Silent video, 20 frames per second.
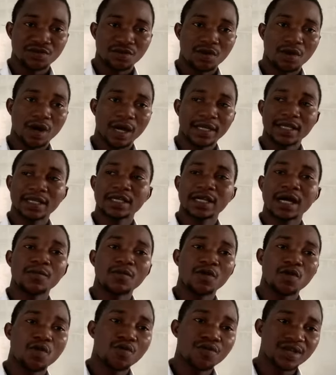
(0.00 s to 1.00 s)
or an income
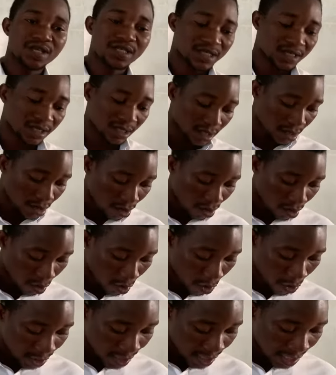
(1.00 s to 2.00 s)
owings
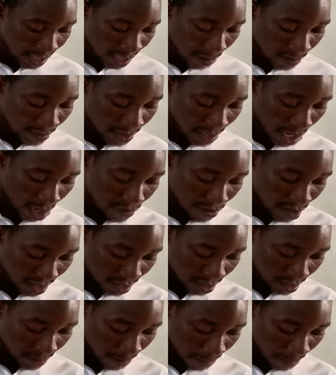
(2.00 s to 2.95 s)
or income in arrears.